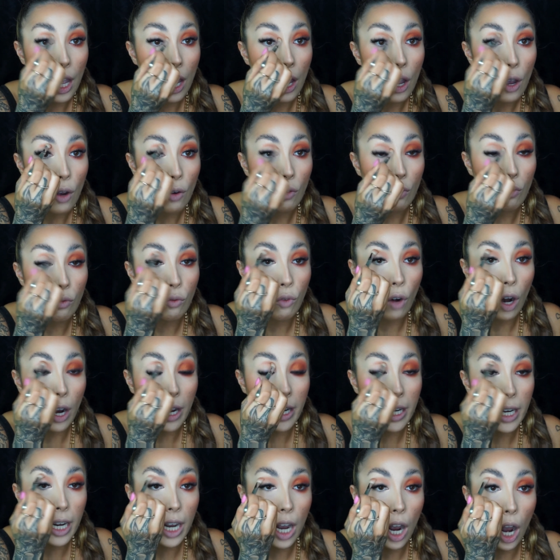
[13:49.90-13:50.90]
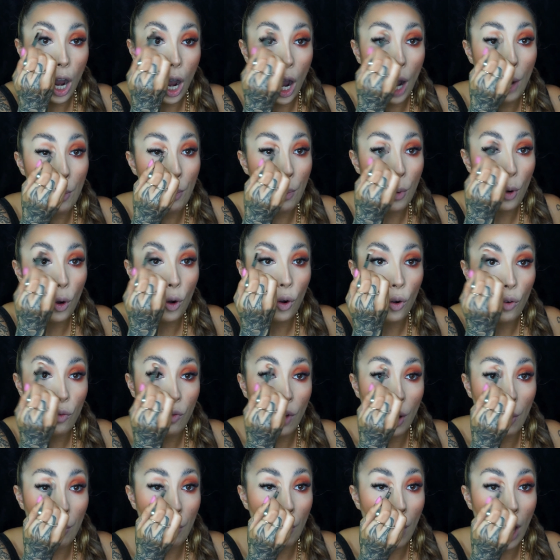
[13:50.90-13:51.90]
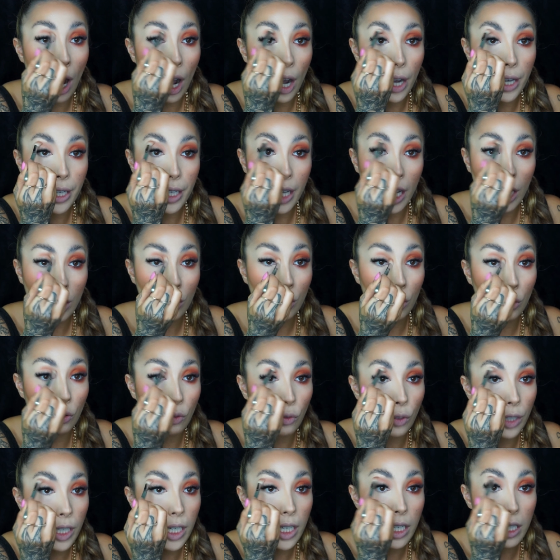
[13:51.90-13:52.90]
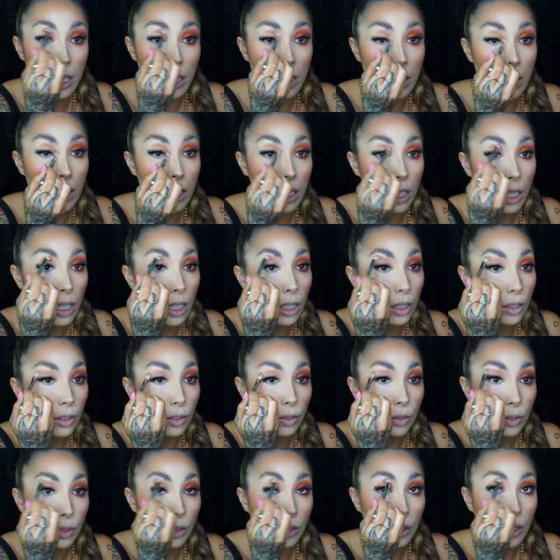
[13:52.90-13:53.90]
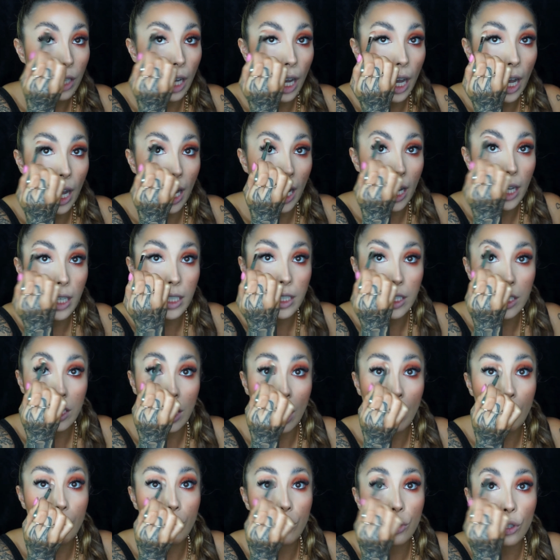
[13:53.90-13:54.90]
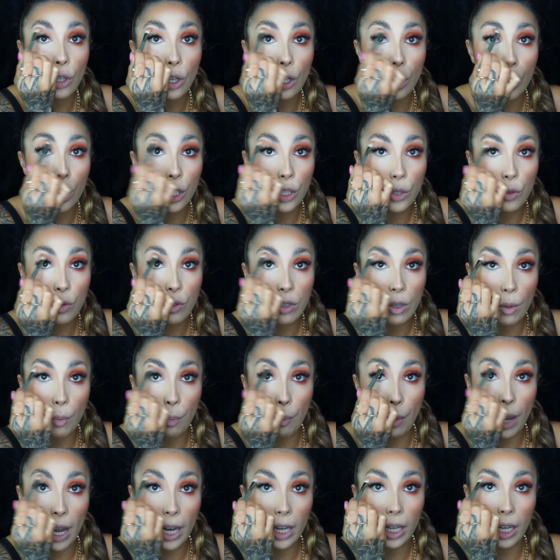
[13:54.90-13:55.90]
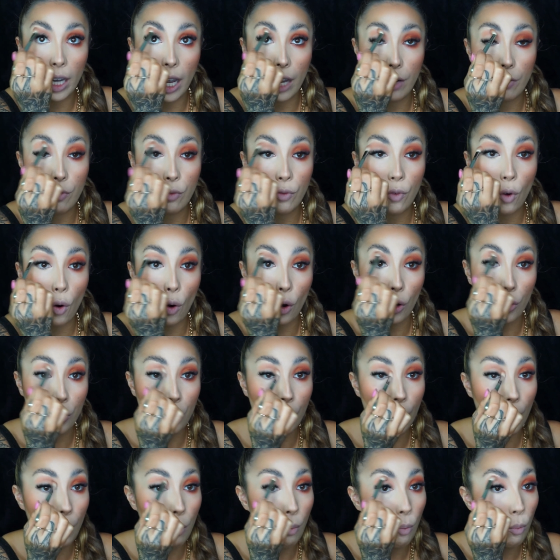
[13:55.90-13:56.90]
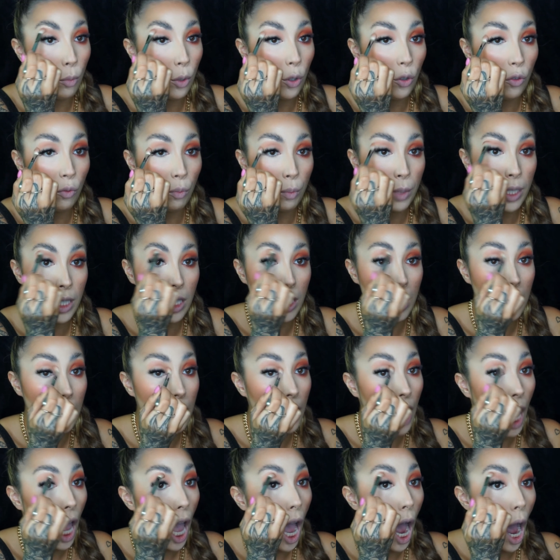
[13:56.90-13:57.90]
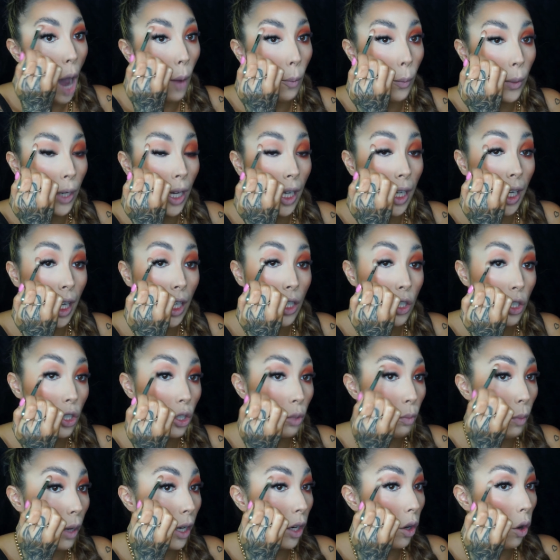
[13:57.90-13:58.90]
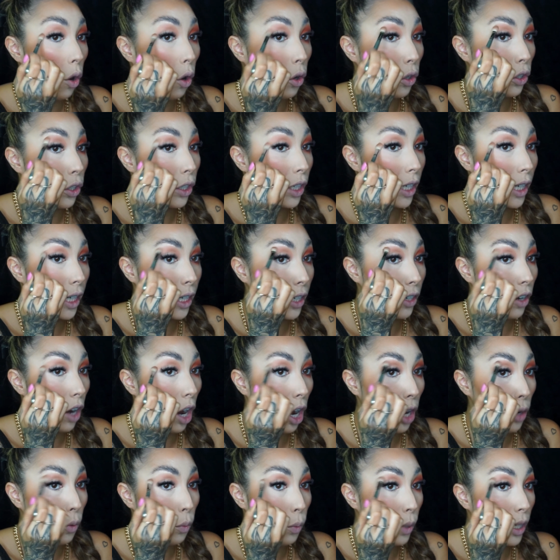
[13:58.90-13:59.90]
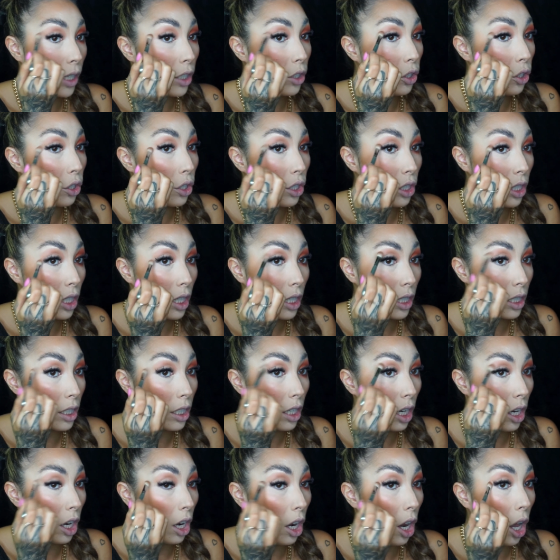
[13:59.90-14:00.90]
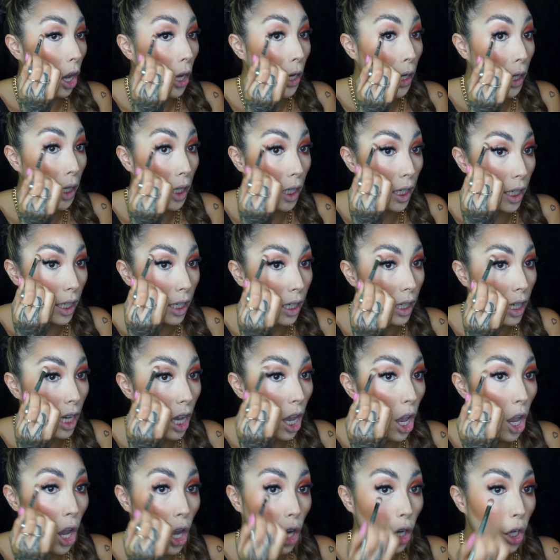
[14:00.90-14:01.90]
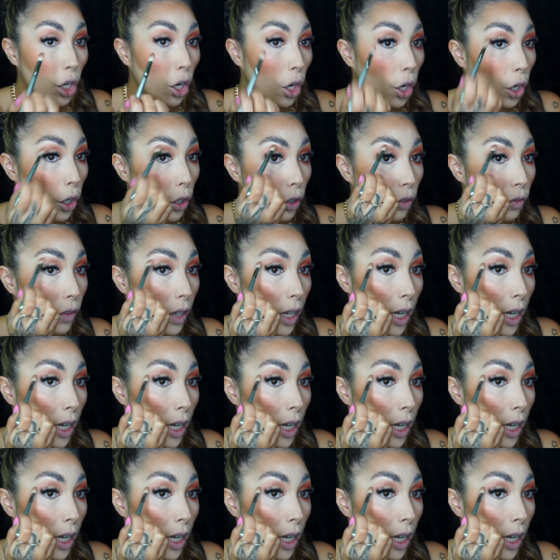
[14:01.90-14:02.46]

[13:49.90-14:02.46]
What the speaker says: right above my crease, and I'm just going to use back and forth movements, and when I get to my corner here I will just slightly curve it